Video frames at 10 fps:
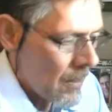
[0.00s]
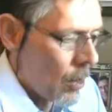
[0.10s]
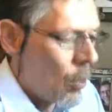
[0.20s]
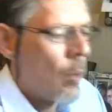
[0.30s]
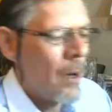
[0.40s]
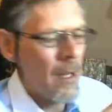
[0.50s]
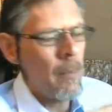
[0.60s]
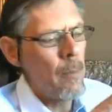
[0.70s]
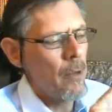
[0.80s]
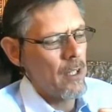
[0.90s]
or, oh, or oh,
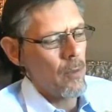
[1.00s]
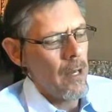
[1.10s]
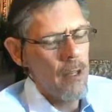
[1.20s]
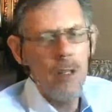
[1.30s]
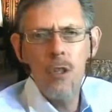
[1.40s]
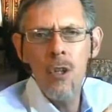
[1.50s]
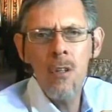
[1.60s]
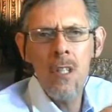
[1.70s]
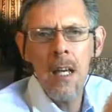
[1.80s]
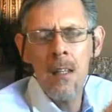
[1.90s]
let me put this way the
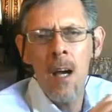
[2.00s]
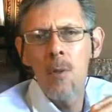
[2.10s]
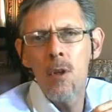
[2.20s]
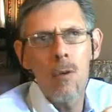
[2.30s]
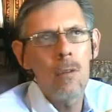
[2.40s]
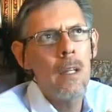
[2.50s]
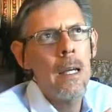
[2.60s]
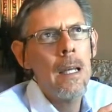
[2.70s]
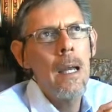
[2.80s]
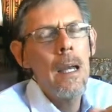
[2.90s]
Jews that time thought
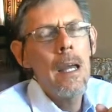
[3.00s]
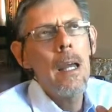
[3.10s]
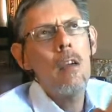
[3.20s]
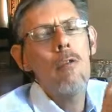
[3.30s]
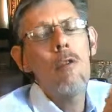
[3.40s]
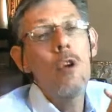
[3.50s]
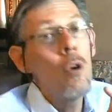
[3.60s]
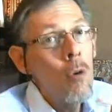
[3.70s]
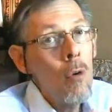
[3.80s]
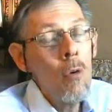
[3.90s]
that if
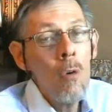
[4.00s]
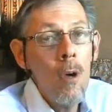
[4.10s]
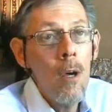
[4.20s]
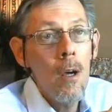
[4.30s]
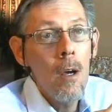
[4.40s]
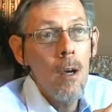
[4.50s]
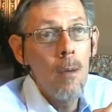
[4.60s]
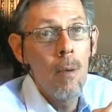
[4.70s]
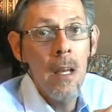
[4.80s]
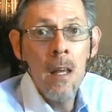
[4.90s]
you
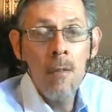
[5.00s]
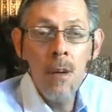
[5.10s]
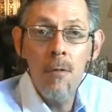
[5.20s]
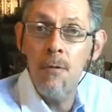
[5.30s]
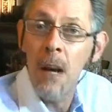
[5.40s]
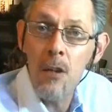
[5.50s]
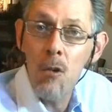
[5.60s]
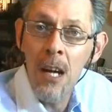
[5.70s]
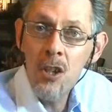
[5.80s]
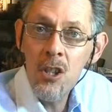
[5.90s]
believe in faith
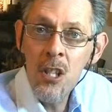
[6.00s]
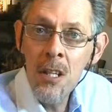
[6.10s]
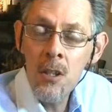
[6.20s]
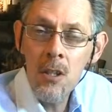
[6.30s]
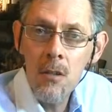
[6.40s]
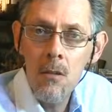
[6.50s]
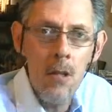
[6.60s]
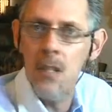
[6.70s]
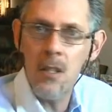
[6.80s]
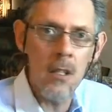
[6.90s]
righteousness,
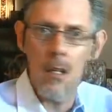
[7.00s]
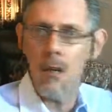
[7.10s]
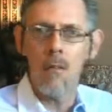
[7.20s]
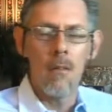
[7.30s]
it's a sin.